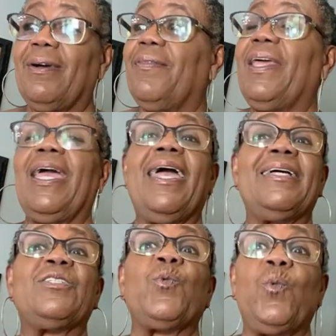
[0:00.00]
that
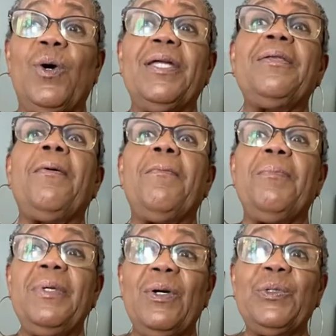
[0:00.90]
has 1
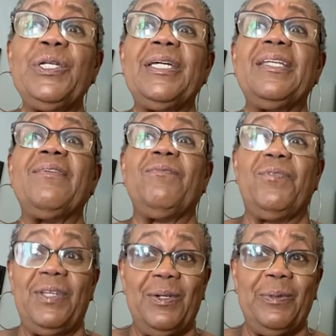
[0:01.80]
million
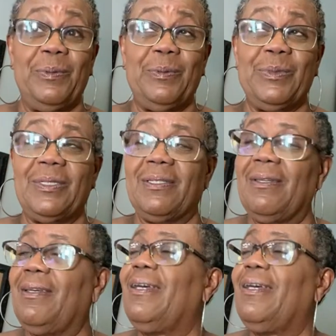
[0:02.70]
views.